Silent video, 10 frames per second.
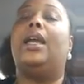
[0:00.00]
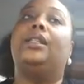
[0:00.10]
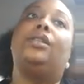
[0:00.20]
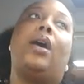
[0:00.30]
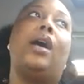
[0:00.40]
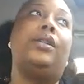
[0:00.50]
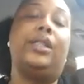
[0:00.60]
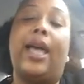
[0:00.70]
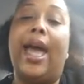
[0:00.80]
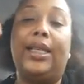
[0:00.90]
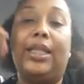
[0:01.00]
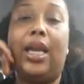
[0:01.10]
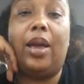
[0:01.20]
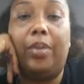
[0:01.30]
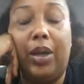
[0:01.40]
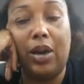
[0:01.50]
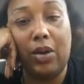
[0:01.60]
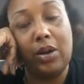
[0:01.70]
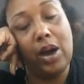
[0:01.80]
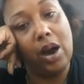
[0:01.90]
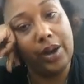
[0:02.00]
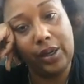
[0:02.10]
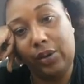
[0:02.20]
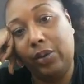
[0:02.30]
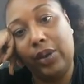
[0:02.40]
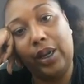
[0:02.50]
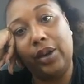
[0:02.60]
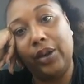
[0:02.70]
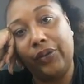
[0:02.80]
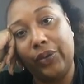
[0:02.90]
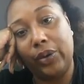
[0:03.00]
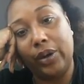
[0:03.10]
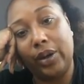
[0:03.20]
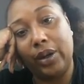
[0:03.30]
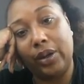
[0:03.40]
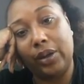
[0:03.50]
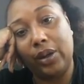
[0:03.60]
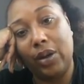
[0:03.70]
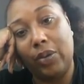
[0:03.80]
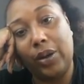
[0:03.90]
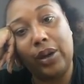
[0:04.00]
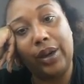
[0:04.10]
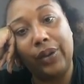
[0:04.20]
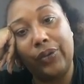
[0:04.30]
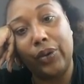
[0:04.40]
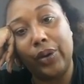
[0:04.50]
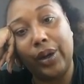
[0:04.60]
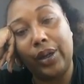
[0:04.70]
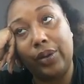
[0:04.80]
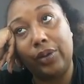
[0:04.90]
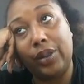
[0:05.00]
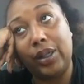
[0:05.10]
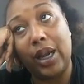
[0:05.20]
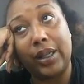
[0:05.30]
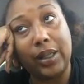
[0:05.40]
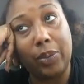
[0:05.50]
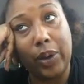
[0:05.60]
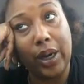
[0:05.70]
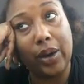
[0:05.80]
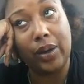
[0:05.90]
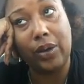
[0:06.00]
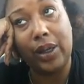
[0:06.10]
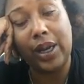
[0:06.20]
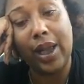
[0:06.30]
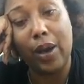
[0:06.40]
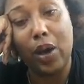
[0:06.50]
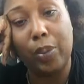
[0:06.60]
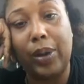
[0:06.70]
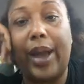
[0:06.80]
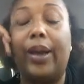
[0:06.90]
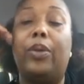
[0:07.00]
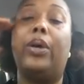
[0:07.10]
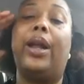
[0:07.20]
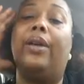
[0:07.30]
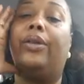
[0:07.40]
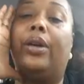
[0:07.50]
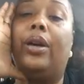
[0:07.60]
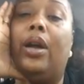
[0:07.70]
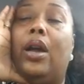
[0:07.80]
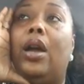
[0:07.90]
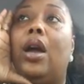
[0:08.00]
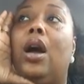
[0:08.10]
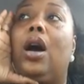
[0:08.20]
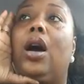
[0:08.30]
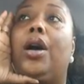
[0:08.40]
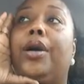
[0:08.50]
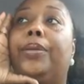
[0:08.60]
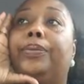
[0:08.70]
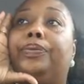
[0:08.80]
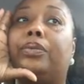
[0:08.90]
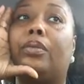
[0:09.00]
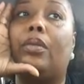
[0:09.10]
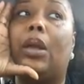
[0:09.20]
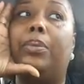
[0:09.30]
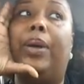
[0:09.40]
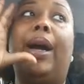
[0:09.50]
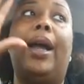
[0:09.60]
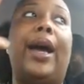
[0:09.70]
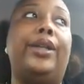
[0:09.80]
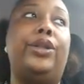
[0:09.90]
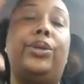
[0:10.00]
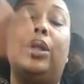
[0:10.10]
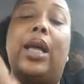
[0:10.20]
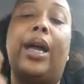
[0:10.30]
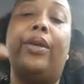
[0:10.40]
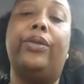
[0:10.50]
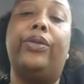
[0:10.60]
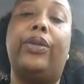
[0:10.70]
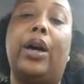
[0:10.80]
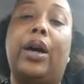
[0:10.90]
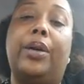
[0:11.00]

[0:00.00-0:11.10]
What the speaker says: And so I'll just ask them, are you here for, what are you here for? Are you stuck somewhere? You need help? Like, whatever. But I do a lot of